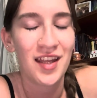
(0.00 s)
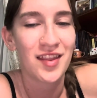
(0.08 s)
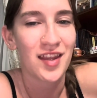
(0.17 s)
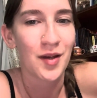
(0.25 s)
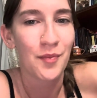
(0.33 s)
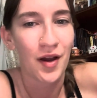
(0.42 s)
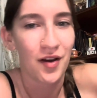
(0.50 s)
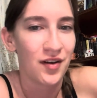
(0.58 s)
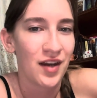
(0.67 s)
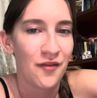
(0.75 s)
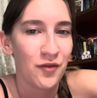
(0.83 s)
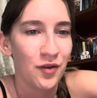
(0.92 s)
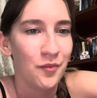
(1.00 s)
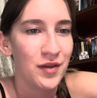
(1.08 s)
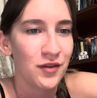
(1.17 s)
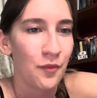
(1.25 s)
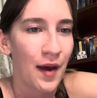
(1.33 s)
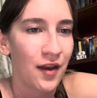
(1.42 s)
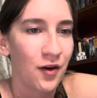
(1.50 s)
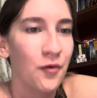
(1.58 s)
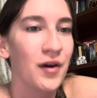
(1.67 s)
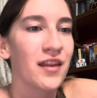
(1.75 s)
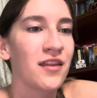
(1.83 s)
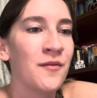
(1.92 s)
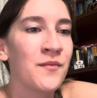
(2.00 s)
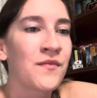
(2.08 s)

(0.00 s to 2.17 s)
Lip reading: think about and have a little mental battle with.